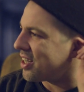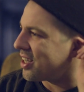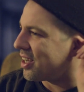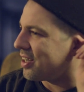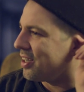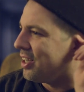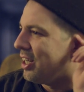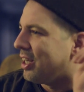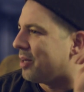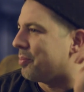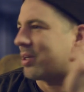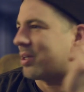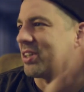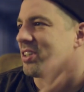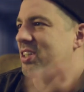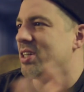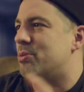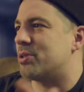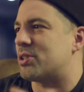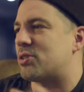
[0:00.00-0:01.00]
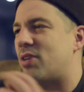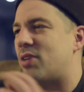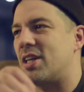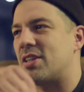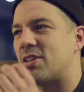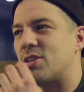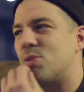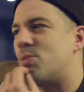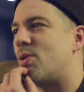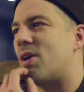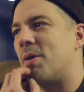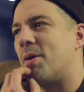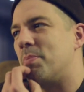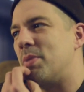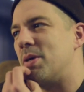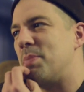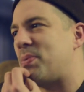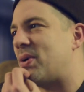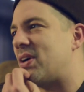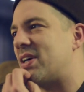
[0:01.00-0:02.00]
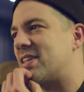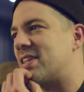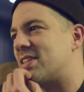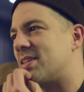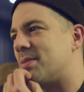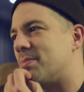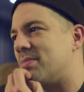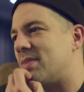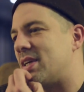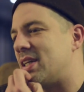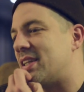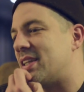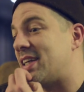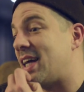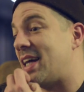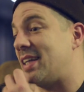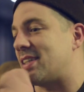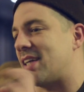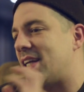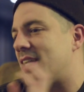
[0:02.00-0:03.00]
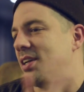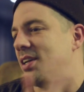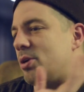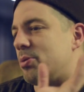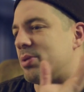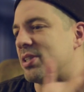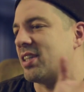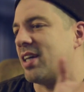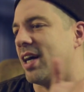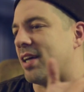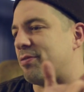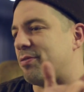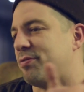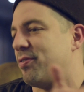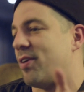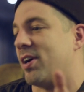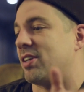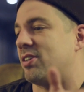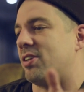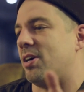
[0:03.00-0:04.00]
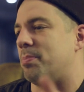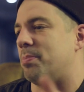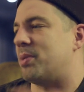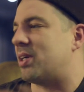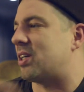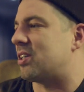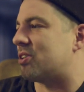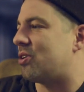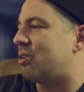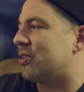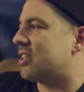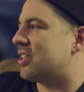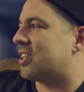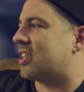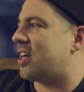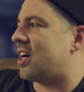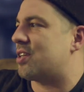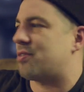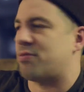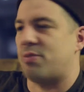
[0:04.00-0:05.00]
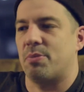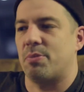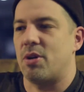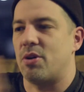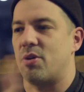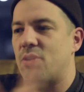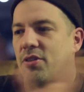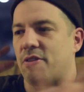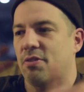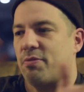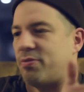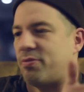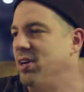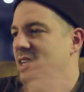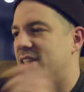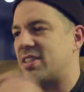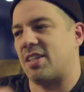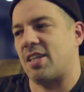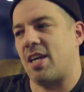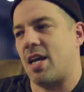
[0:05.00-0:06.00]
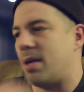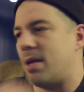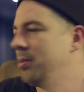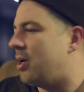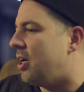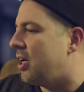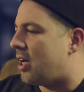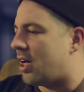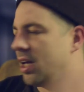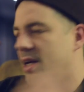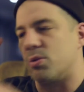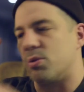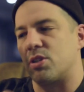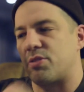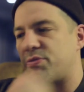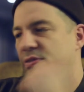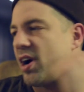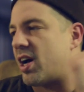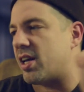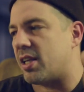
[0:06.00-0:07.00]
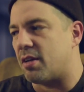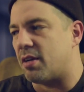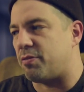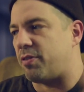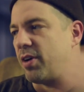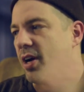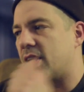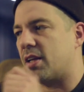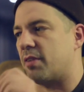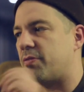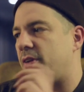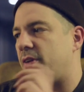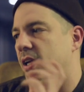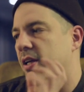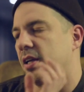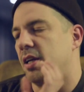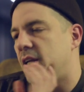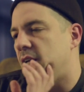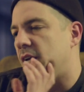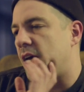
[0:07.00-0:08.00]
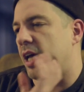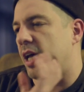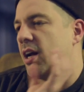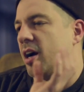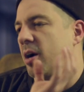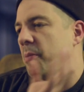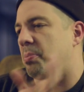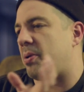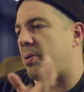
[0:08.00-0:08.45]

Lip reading: like, because he was trying to do R&B parties in Ghent, and it always got fucked up because all these guys from the north of France came, and it was fighting, and our